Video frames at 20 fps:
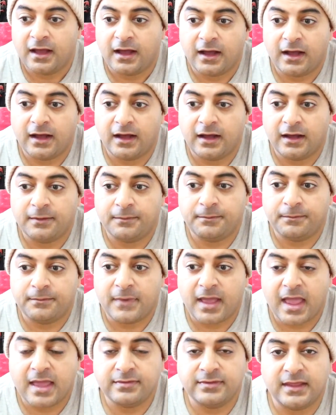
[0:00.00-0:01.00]

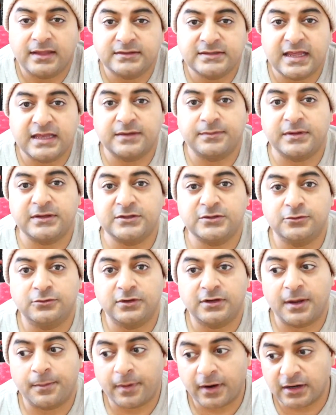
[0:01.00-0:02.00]
and then take me to
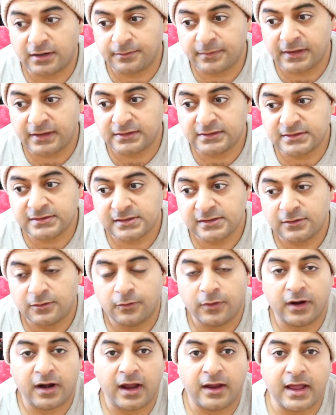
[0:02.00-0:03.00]
an apartment
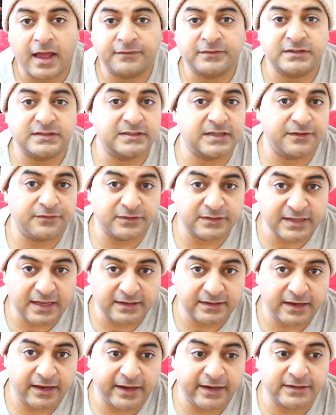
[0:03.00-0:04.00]
where I have to stay for
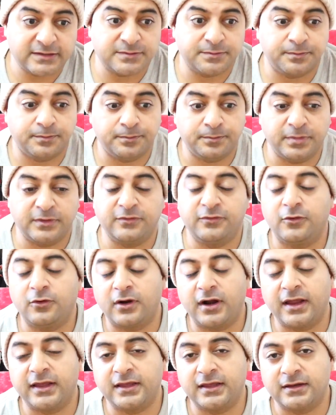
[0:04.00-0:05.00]
10 days
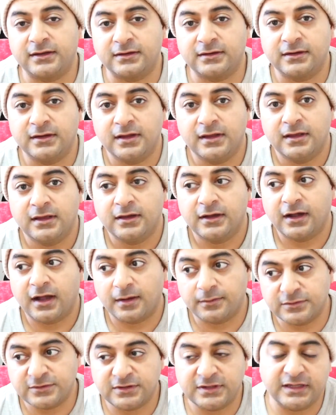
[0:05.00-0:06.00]
before I can
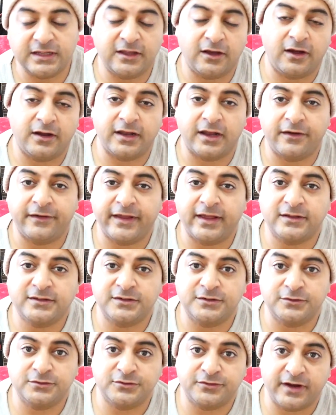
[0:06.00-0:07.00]
come to the Eon area
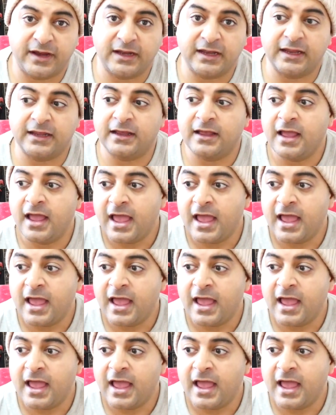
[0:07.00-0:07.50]
to do training.